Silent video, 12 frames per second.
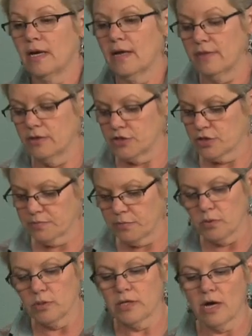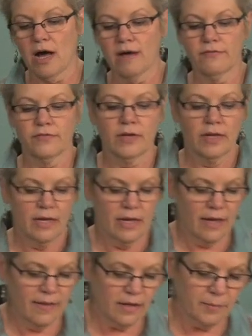And then just pull it off,
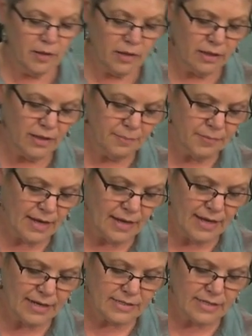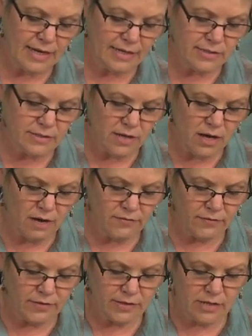and then I'm going to clip that excess
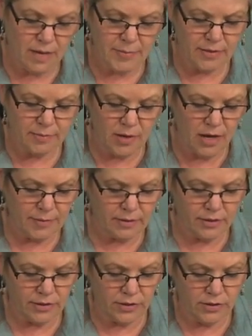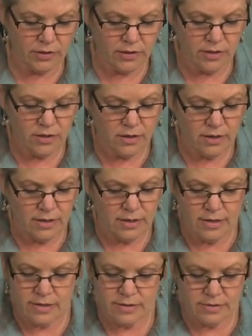off of the top of the bobbin here
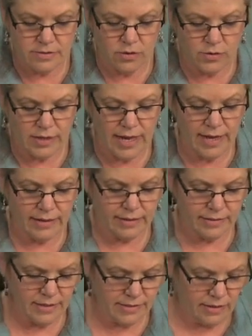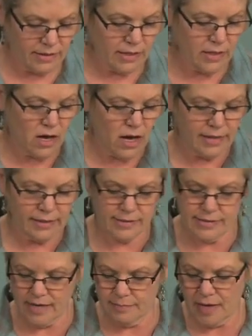so that it doesn't get caught
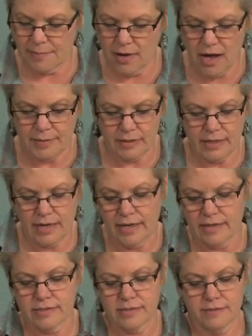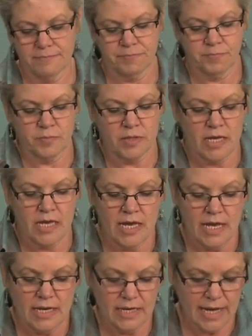inside my bobbin case.
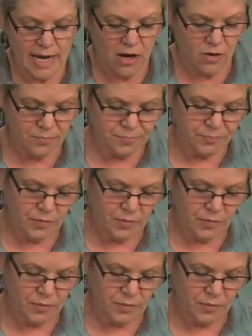Now,